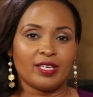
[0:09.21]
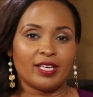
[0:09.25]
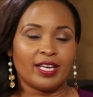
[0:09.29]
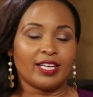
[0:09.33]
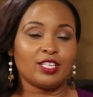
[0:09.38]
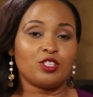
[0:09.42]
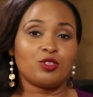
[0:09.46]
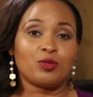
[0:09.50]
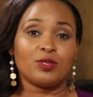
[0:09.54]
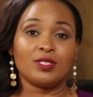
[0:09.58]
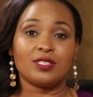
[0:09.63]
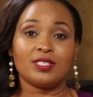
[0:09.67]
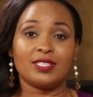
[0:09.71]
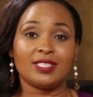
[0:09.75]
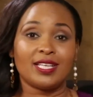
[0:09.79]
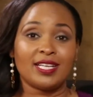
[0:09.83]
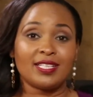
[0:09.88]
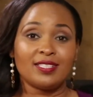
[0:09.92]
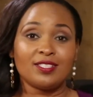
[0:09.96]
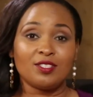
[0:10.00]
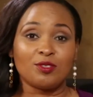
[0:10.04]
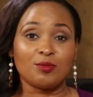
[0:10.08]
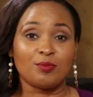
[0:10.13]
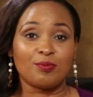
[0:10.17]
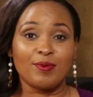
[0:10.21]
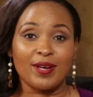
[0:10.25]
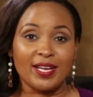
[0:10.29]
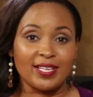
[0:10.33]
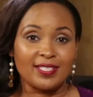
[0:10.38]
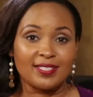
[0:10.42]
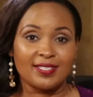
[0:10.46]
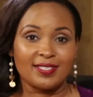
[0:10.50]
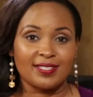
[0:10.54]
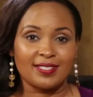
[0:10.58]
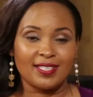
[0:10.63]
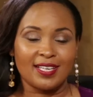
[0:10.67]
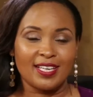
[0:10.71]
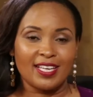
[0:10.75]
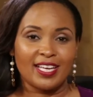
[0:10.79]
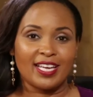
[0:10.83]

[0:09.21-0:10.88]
It transcends race.